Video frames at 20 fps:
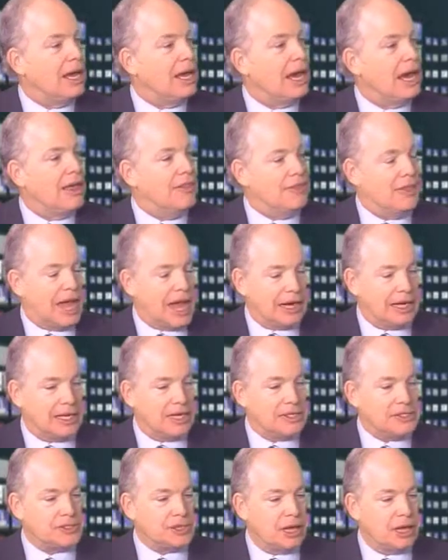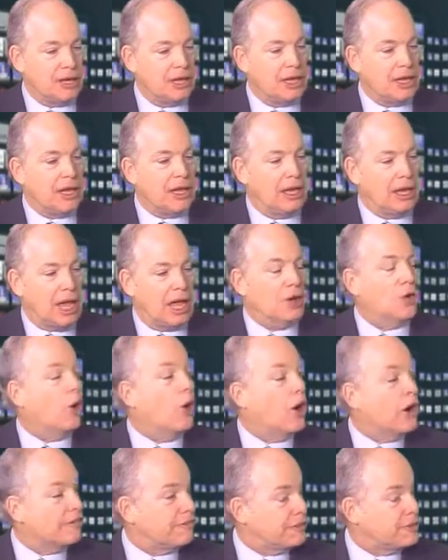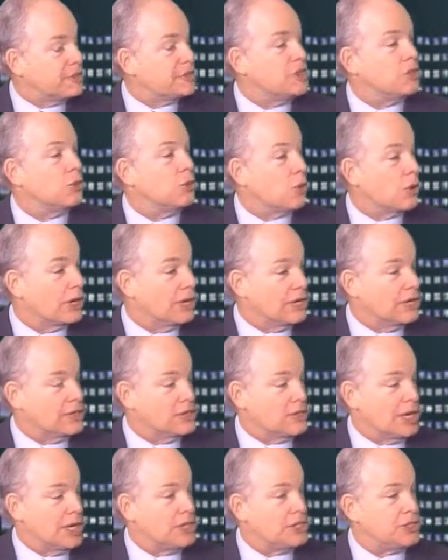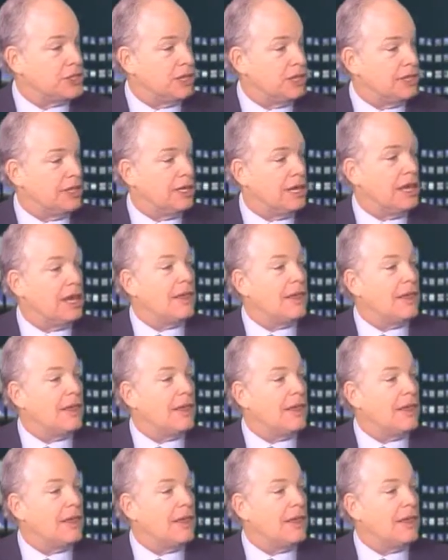and that is an office and organization